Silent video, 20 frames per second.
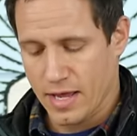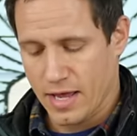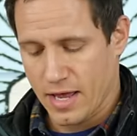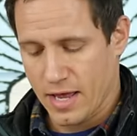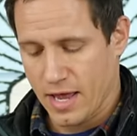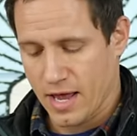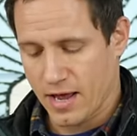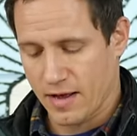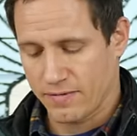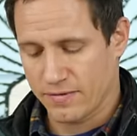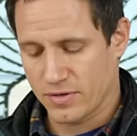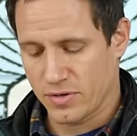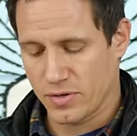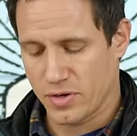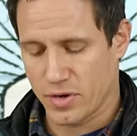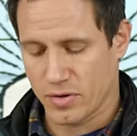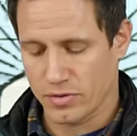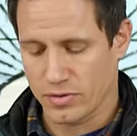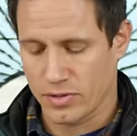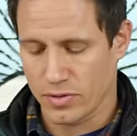have to
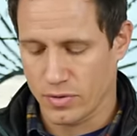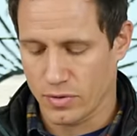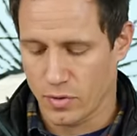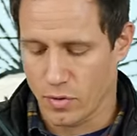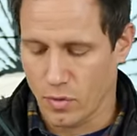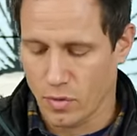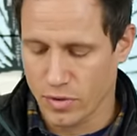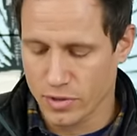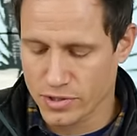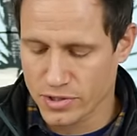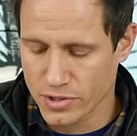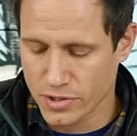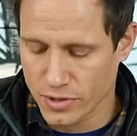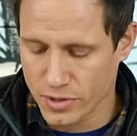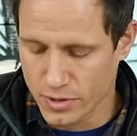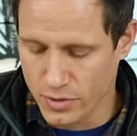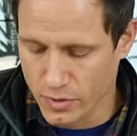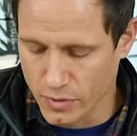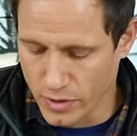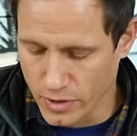go to an
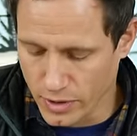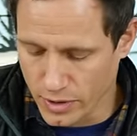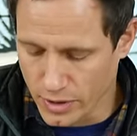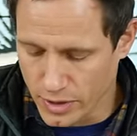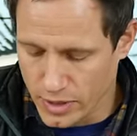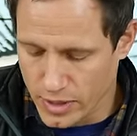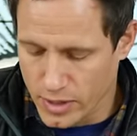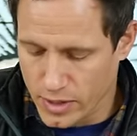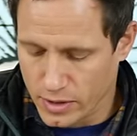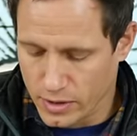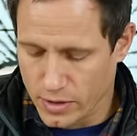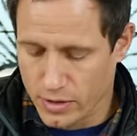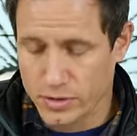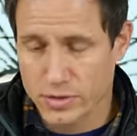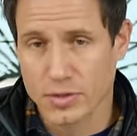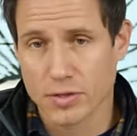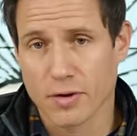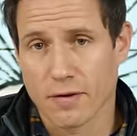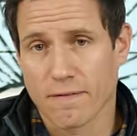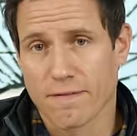orchard or go
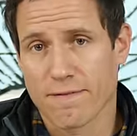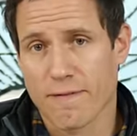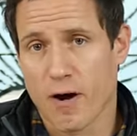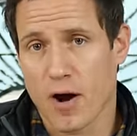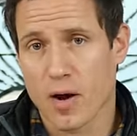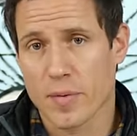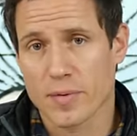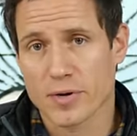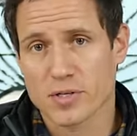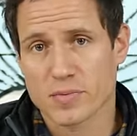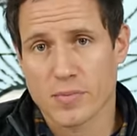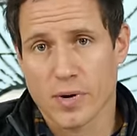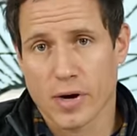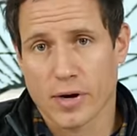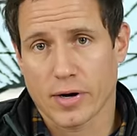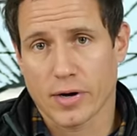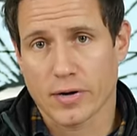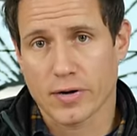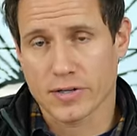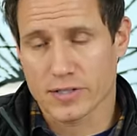to a farmer's
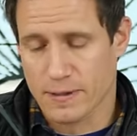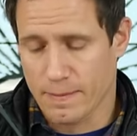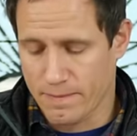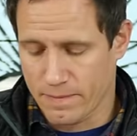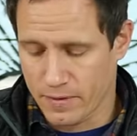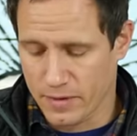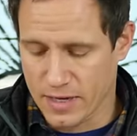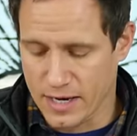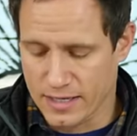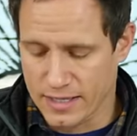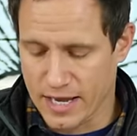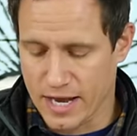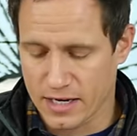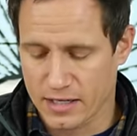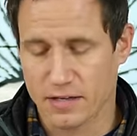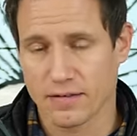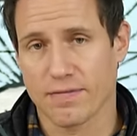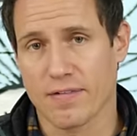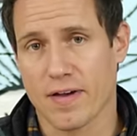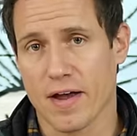market or something like
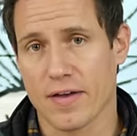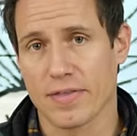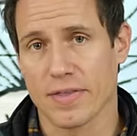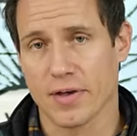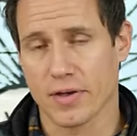that to find